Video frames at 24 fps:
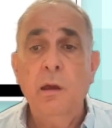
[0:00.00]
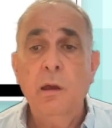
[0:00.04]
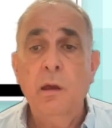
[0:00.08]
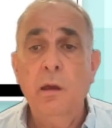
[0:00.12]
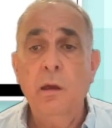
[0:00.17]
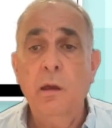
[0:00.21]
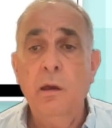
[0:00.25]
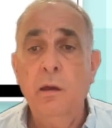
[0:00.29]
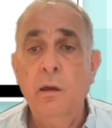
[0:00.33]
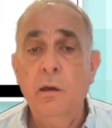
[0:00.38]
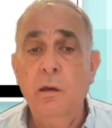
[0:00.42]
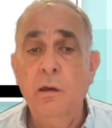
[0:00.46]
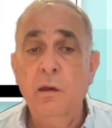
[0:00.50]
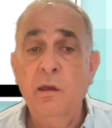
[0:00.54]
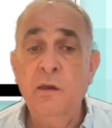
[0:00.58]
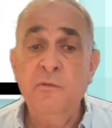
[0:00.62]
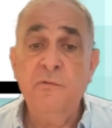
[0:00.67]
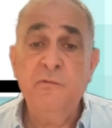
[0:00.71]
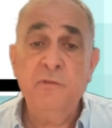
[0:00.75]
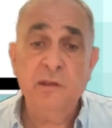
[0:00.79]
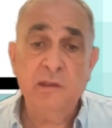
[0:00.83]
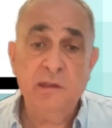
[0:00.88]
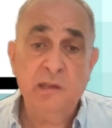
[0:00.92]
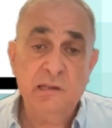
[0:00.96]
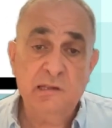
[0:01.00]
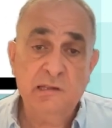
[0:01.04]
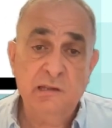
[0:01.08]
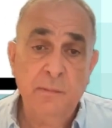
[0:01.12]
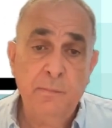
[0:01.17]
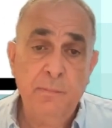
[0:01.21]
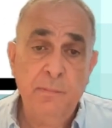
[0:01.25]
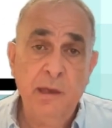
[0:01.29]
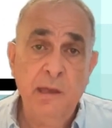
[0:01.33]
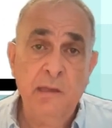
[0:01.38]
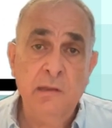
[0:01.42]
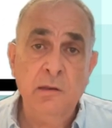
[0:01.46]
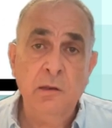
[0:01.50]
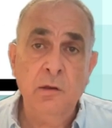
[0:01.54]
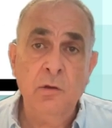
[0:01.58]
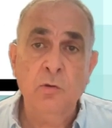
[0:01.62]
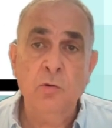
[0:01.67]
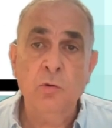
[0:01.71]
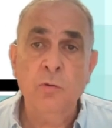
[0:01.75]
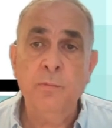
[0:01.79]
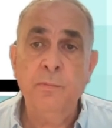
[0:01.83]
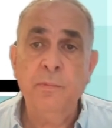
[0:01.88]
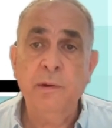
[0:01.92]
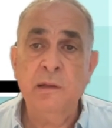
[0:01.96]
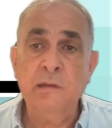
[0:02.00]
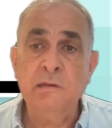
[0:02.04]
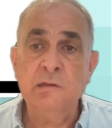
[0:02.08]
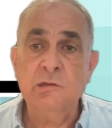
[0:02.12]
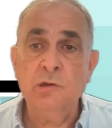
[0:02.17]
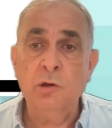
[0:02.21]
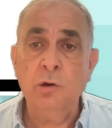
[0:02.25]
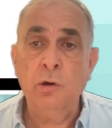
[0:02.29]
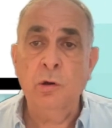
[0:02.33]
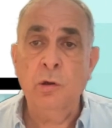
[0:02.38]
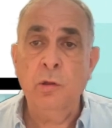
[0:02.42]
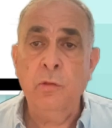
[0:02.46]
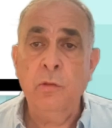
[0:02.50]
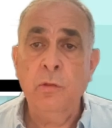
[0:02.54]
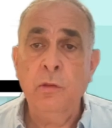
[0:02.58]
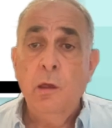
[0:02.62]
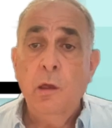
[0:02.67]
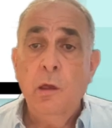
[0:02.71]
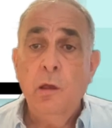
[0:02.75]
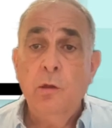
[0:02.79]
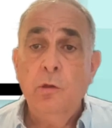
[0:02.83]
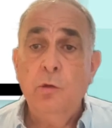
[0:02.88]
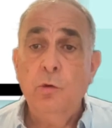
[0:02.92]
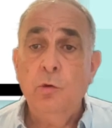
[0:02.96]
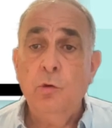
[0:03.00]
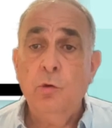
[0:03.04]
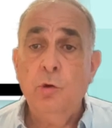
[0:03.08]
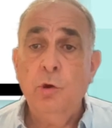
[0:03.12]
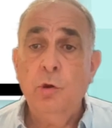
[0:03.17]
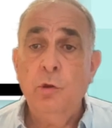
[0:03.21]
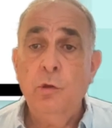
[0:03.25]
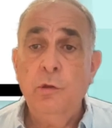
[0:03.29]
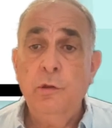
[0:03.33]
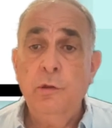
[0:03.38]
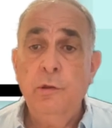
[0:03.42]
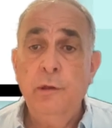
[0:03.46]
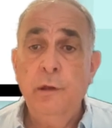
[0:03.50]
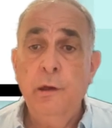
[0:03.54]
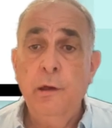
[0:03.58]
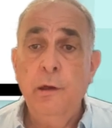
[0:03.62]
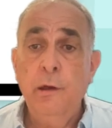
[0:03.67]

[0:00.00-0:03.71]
if it is a paid group, and so on. You could